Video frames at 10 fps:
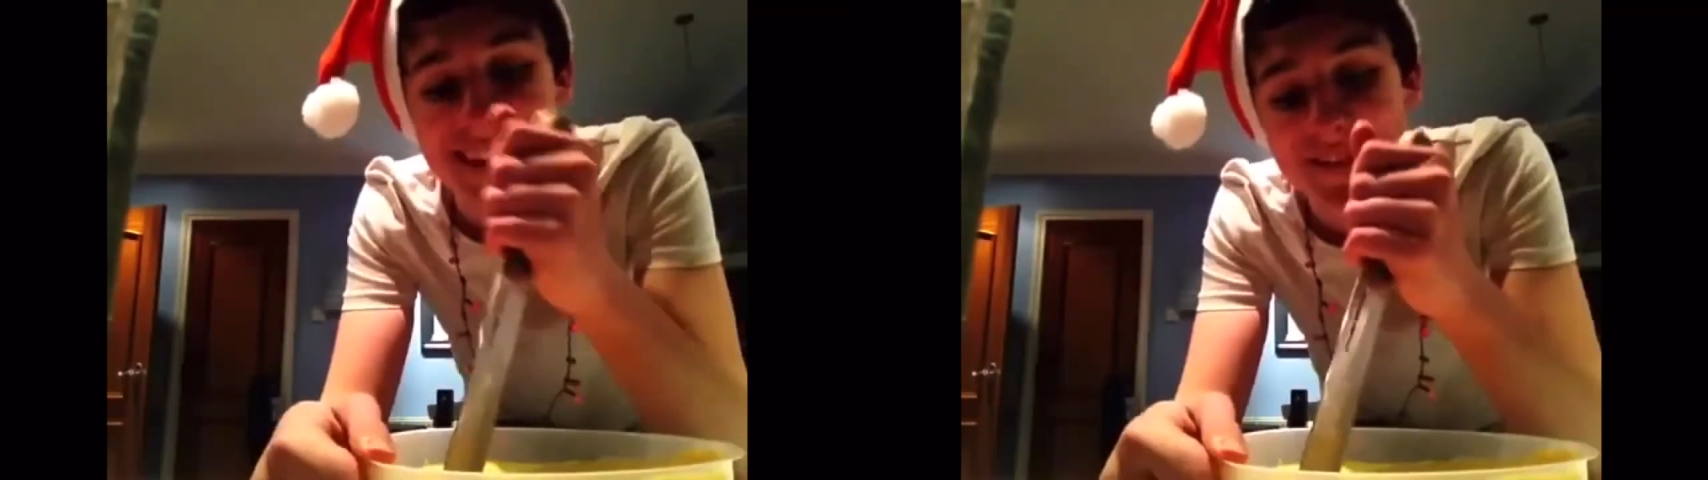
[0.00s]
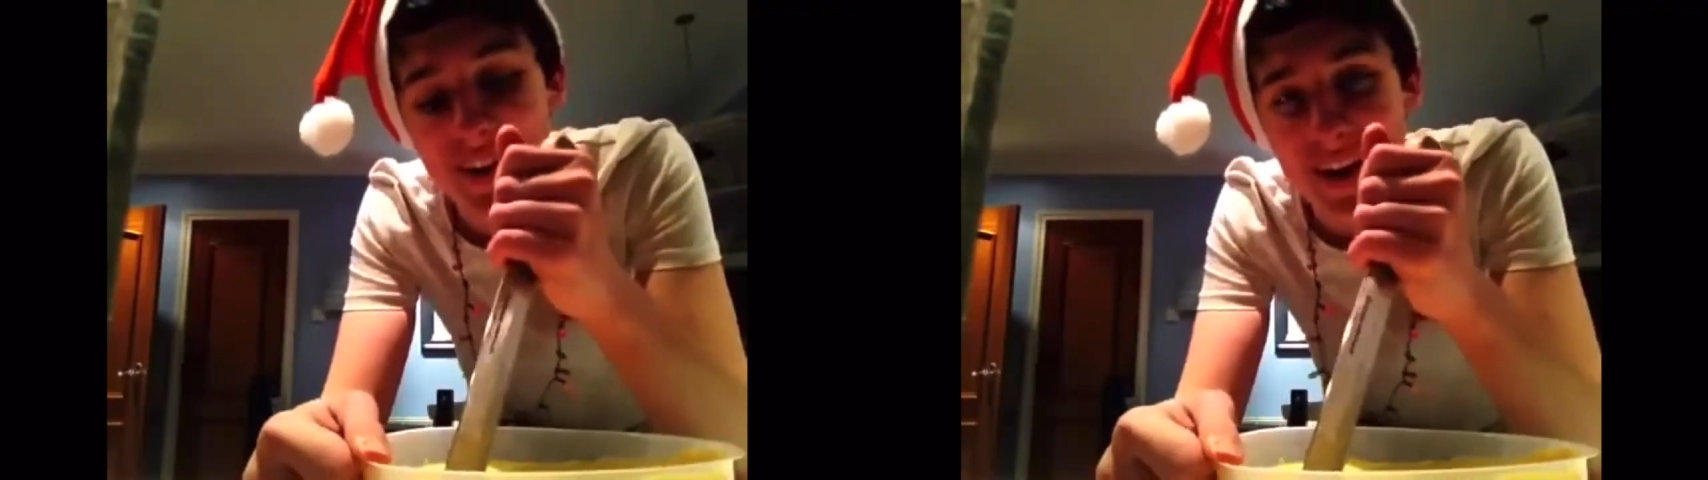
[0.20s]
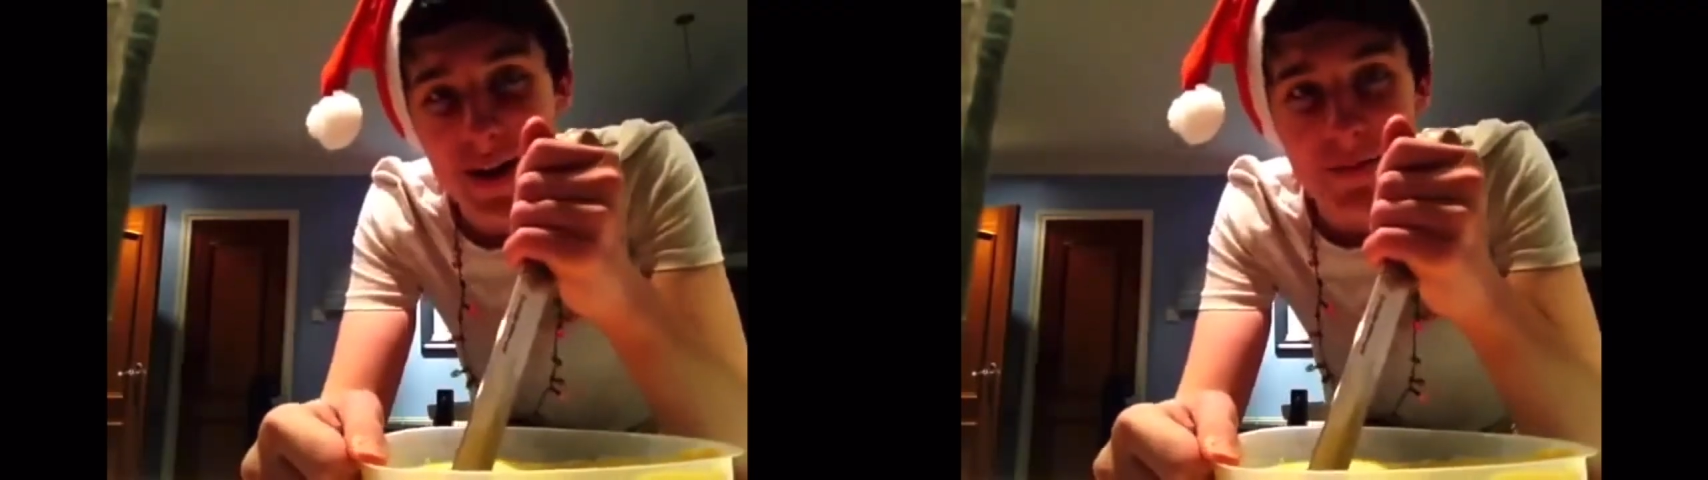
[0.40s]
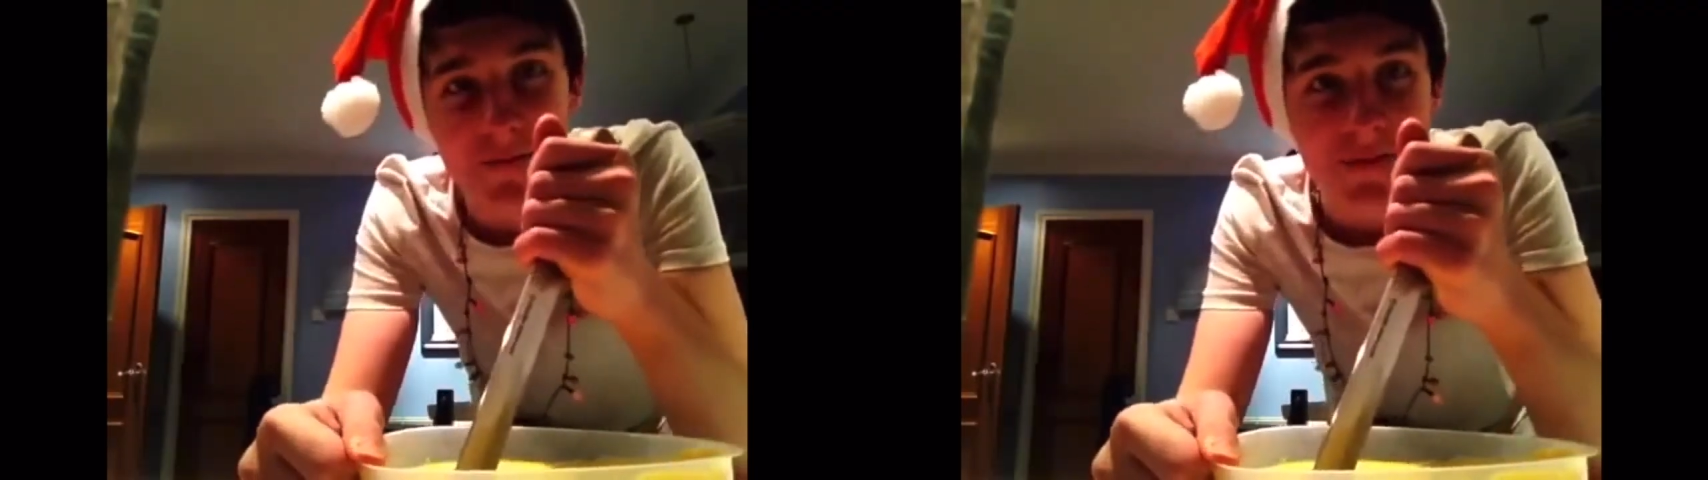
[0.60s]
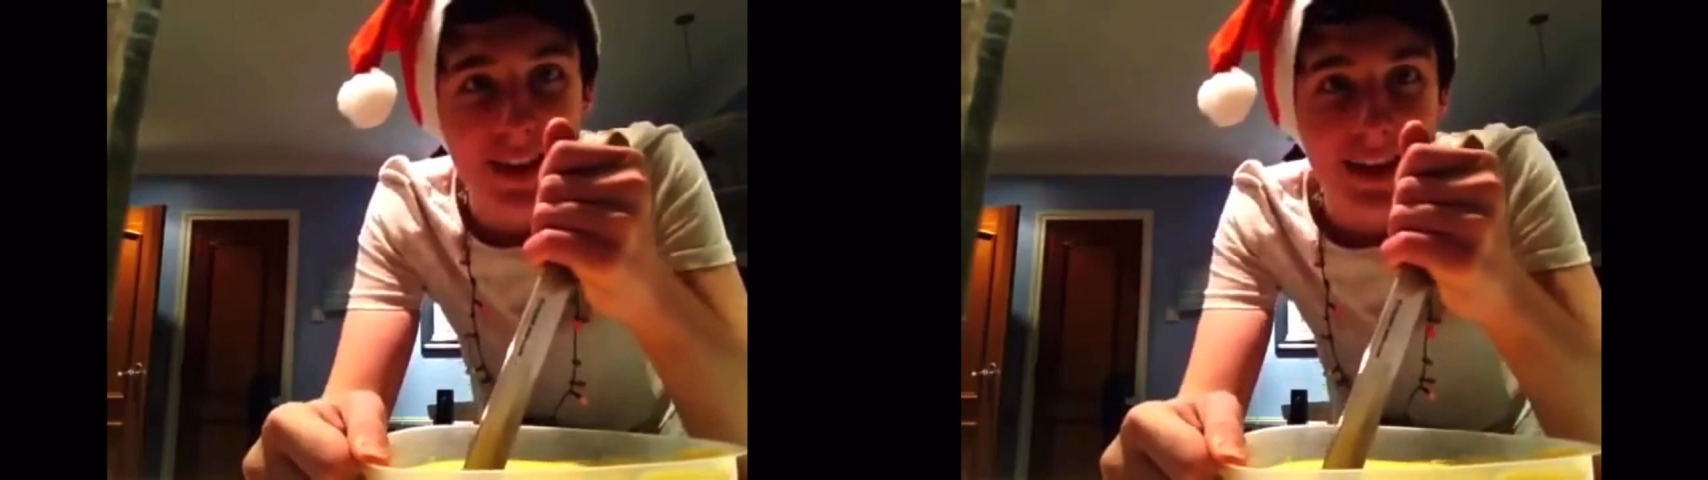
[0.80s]
But
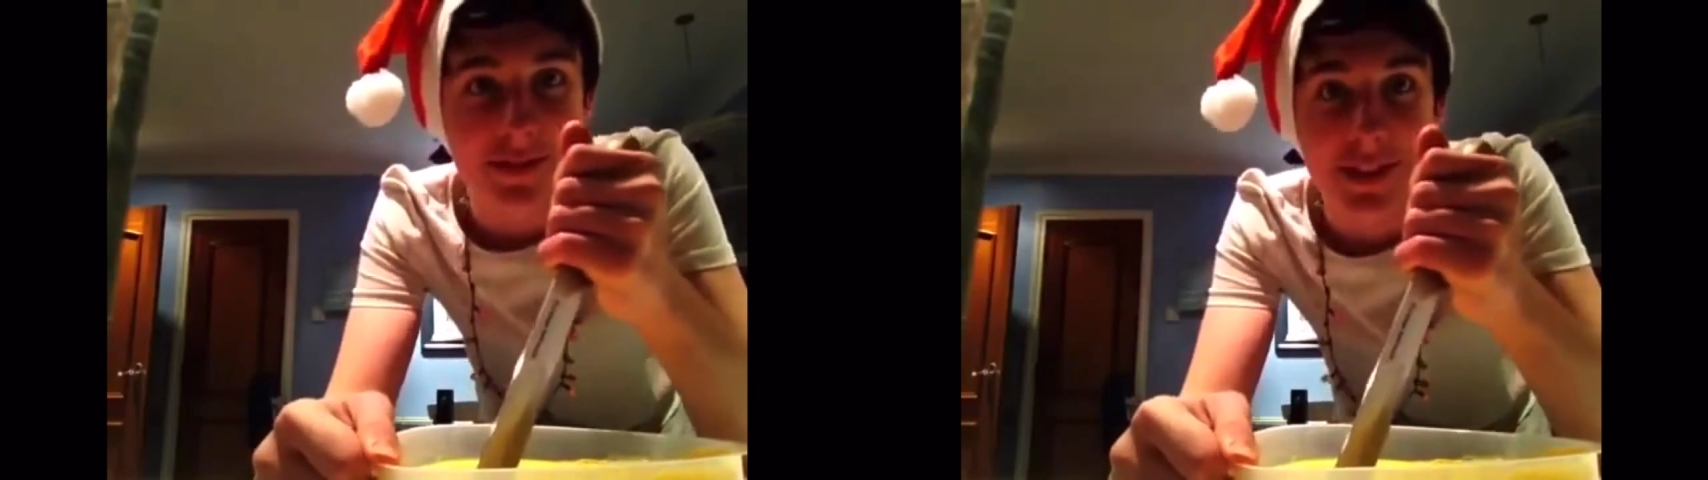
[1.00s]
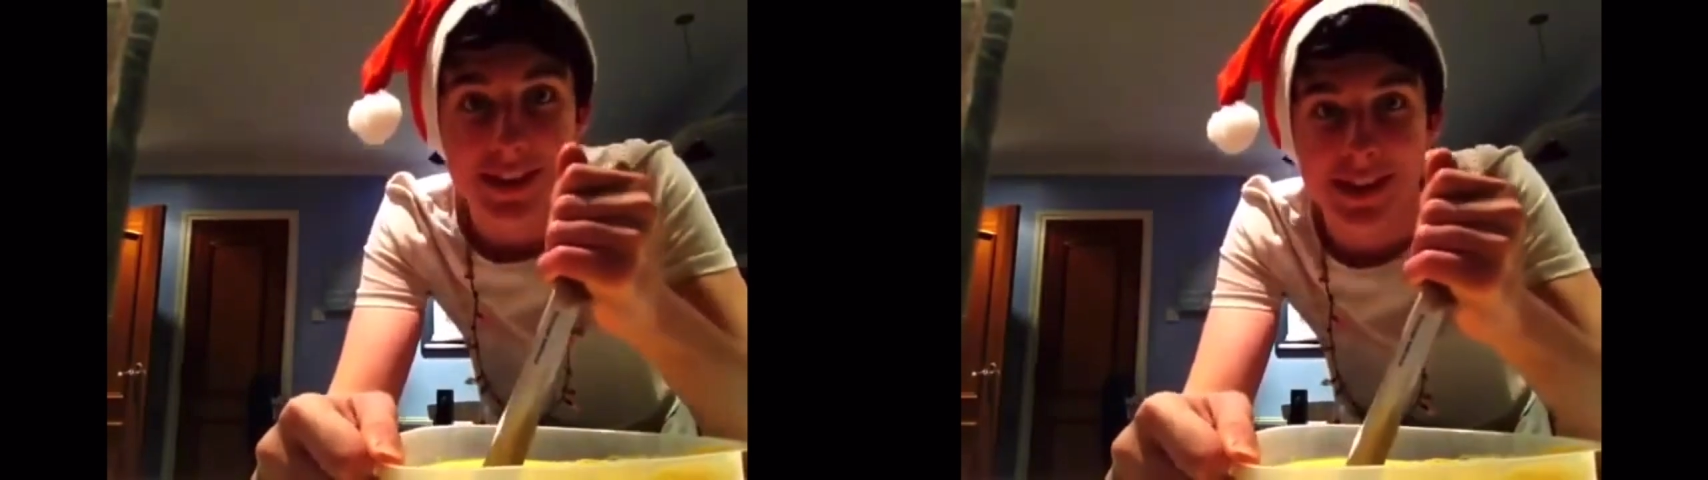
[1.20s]
I've got this